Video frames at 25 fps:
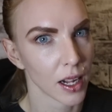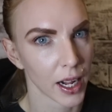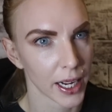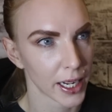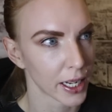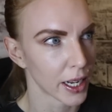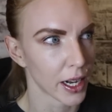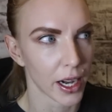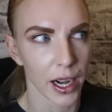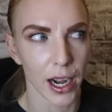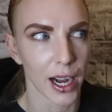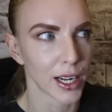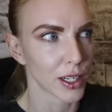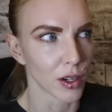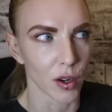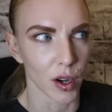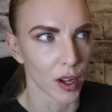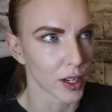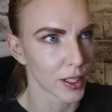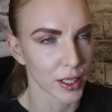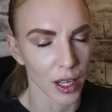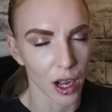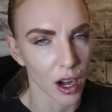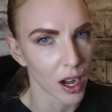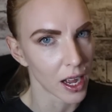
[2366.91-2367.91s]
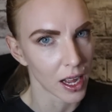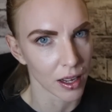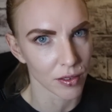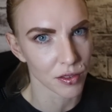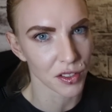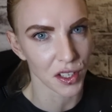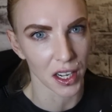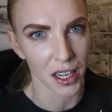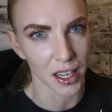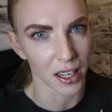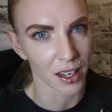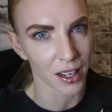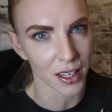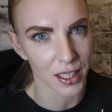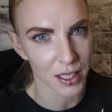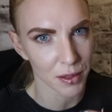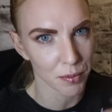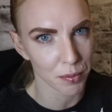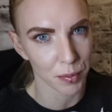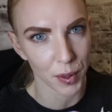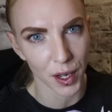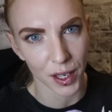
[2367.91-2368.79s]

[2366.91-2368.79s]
Like I don't like that I have cellulite,